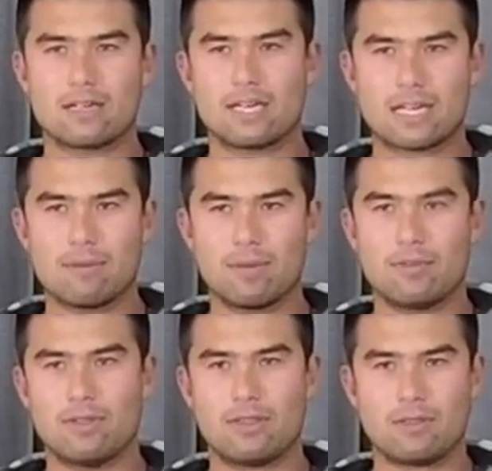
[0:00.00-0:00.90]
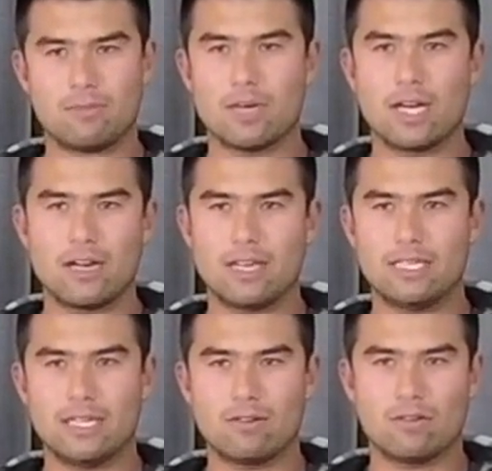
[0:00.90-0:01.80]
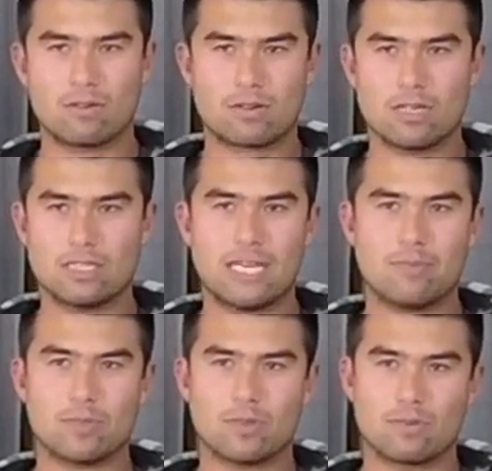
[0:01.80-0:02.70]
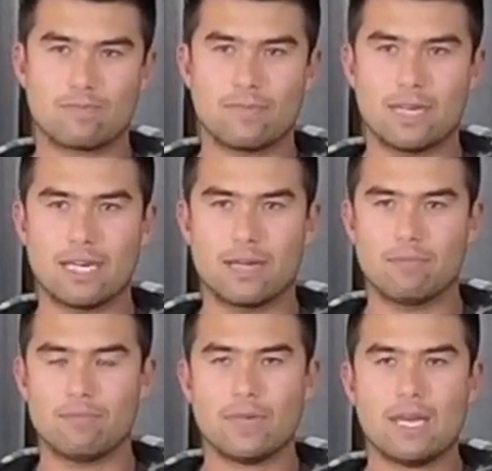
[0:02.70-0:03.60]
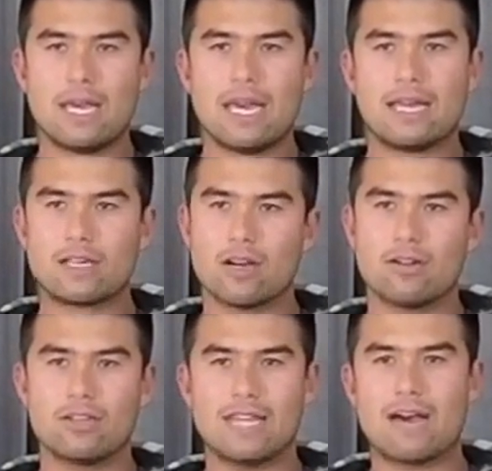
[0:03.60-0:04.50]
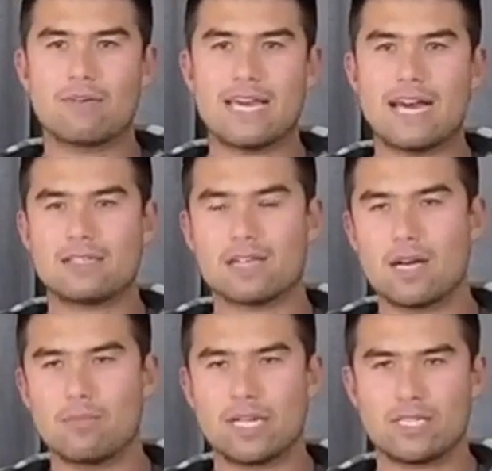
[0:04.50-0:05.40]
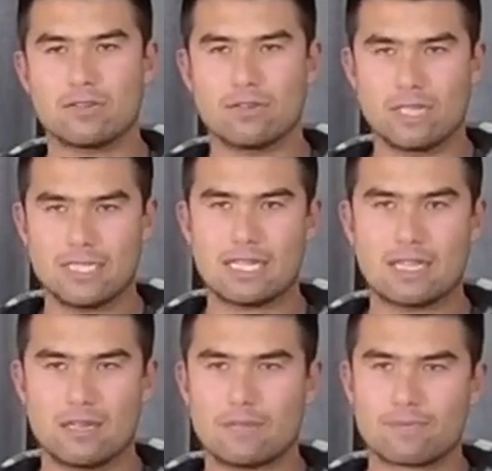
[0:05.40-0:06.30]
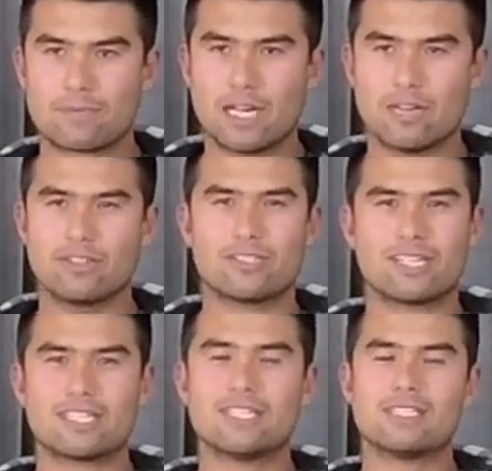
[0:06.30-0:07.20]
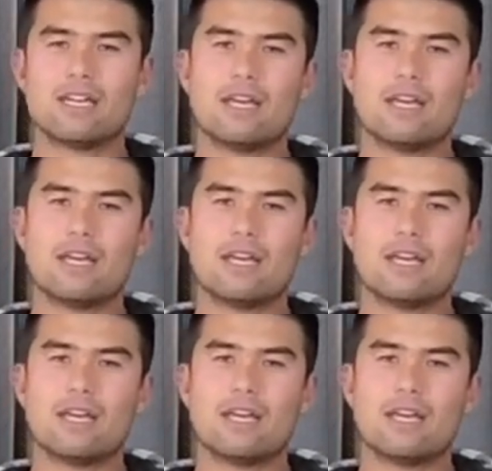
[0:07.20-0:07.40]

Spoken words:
kind of come up with my own idea or concept, or and go and do that without time pressure or these other kind of restrictions.